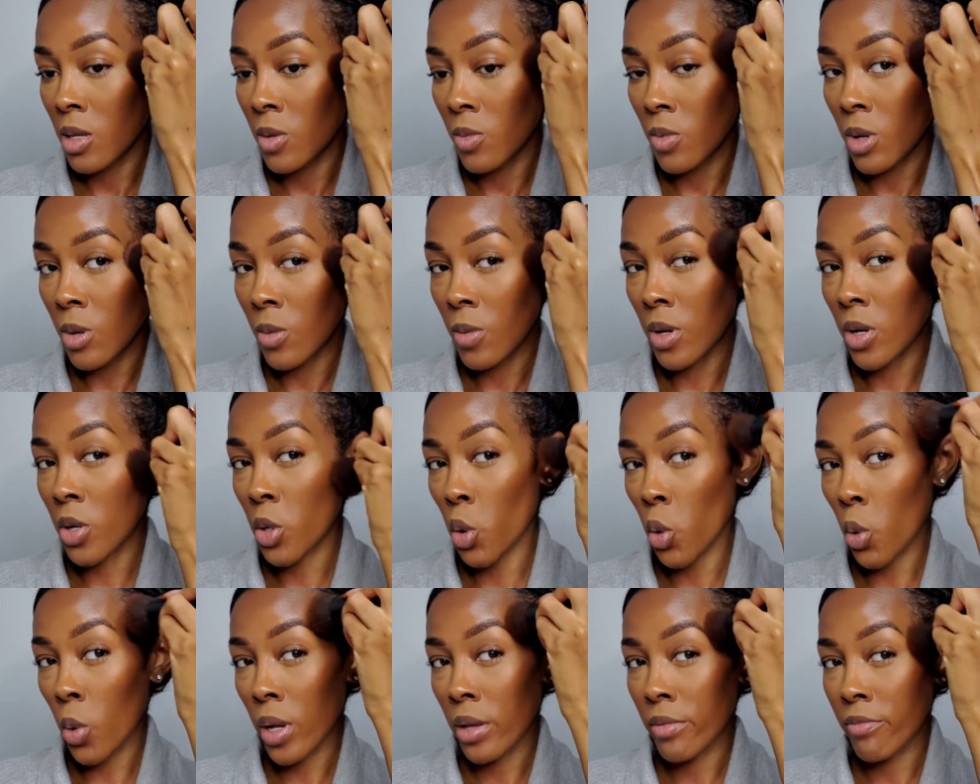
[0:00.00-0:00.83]
what we're
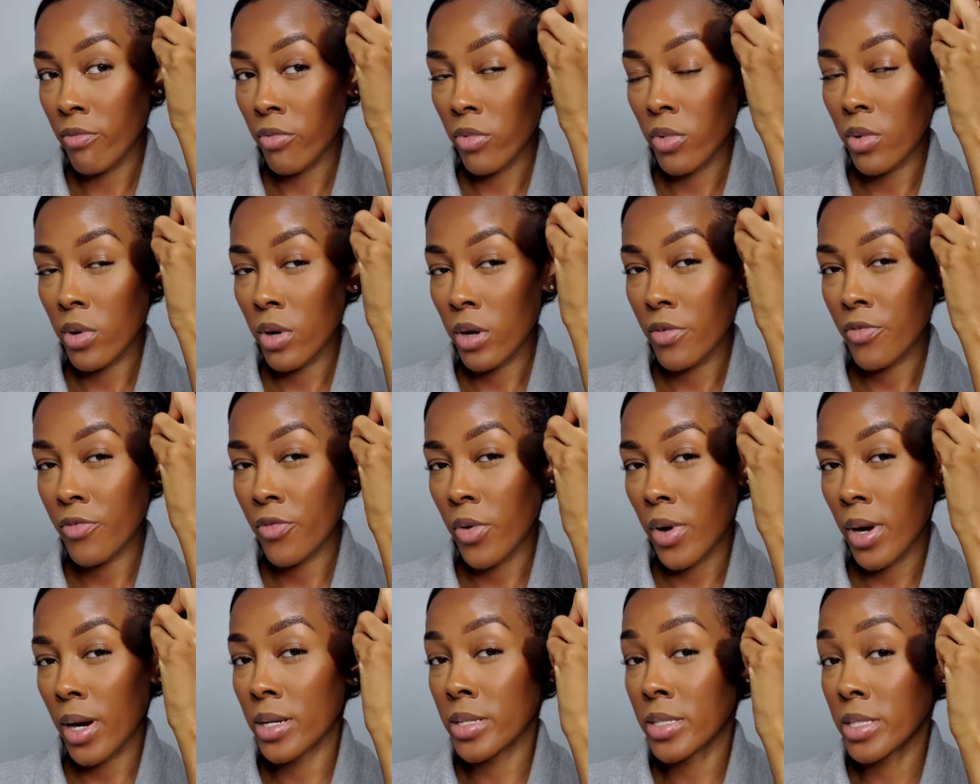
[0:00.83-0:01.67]
going for
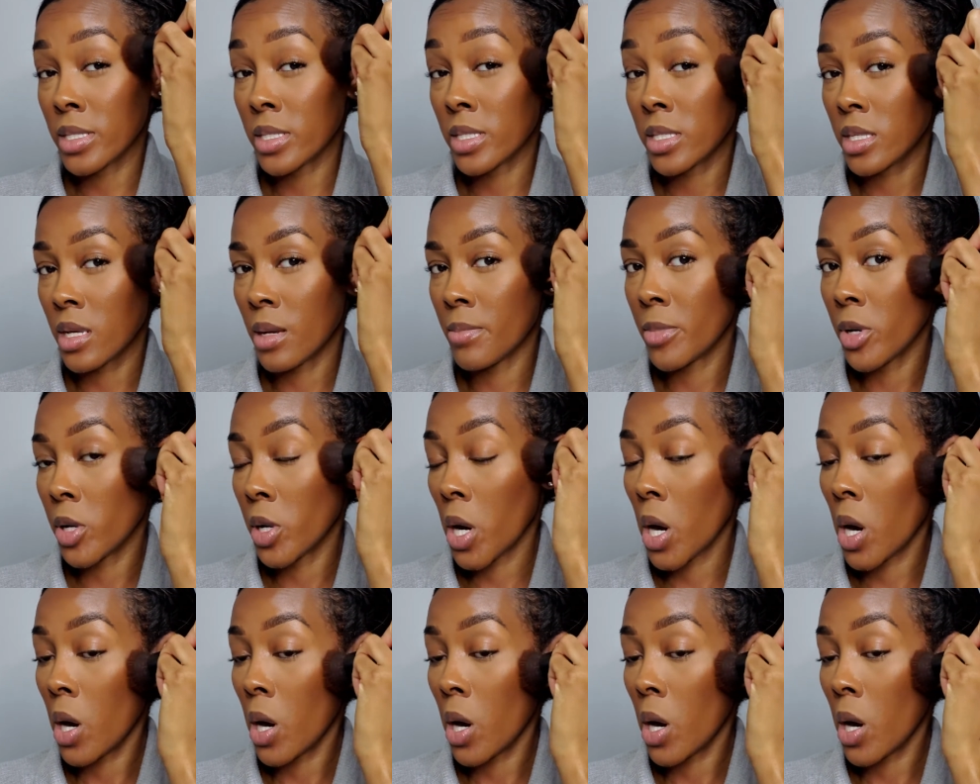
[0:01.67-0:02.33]
our summer.